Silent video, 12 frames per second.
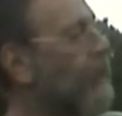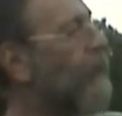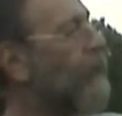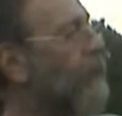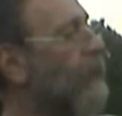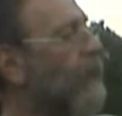
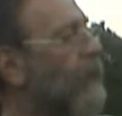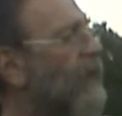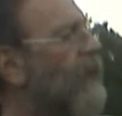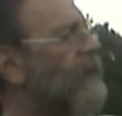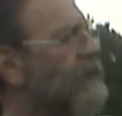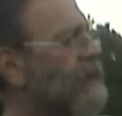Real
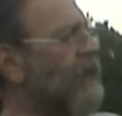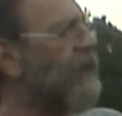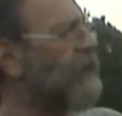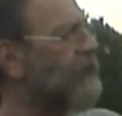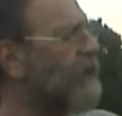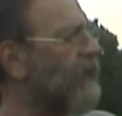nice tent
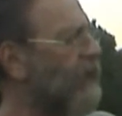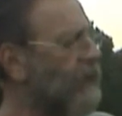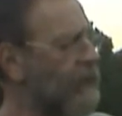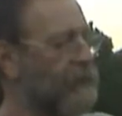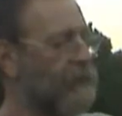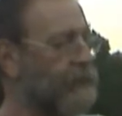stake.
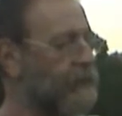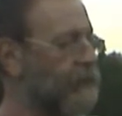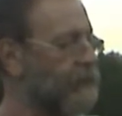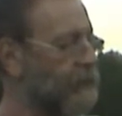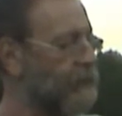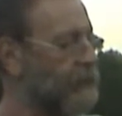
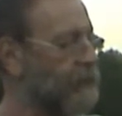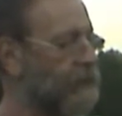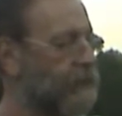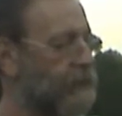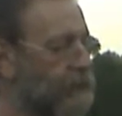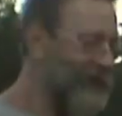And
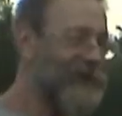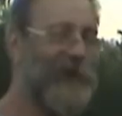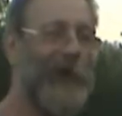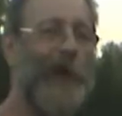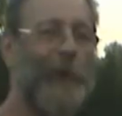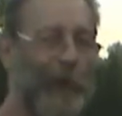here's a
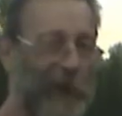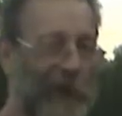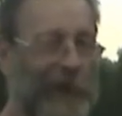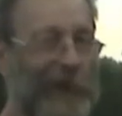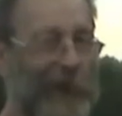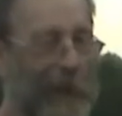cheap
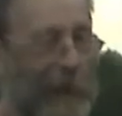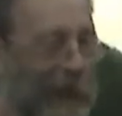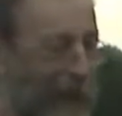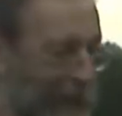one. I bought